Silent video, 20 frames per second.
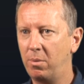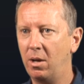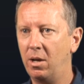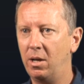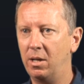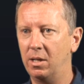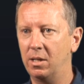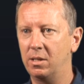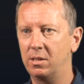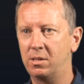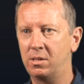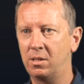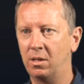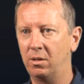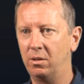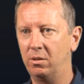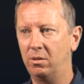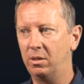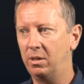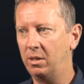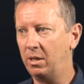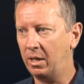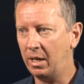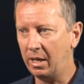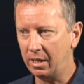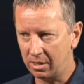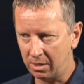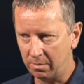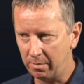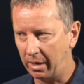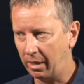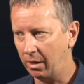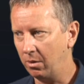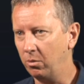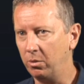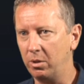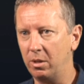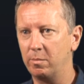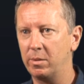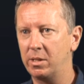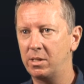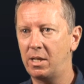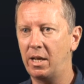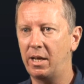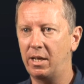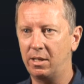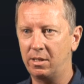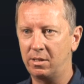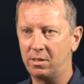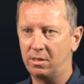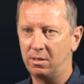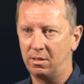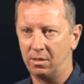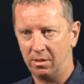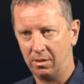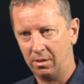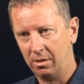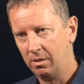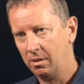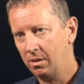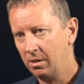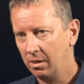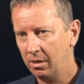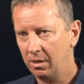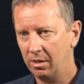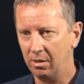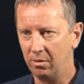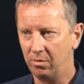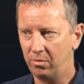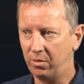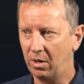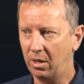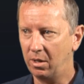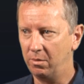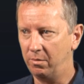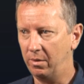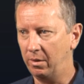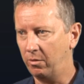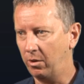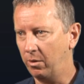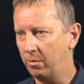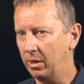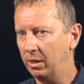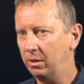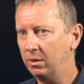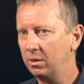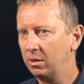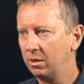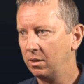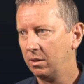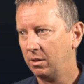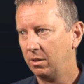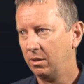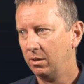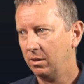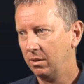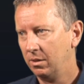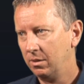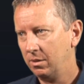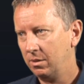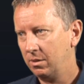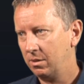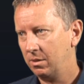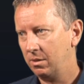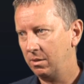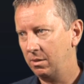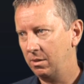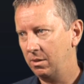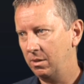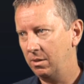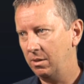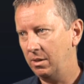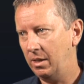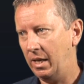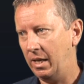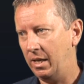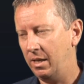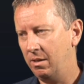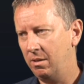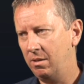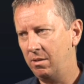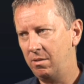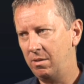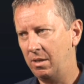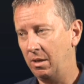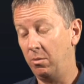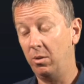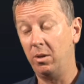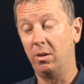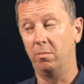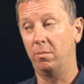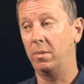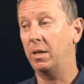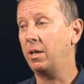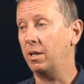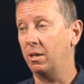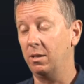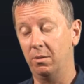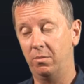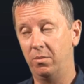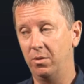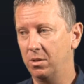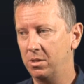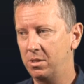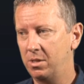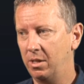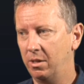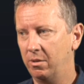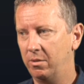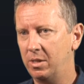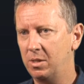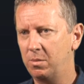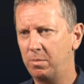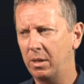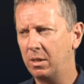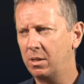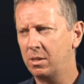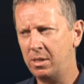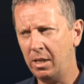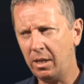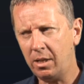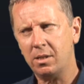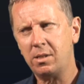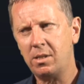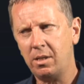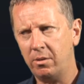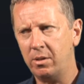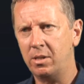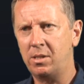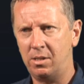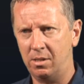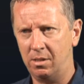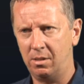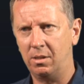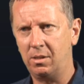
pilots, so you get to make all your mistakes in front of everyone. And there weren't many in the first series, but the second series,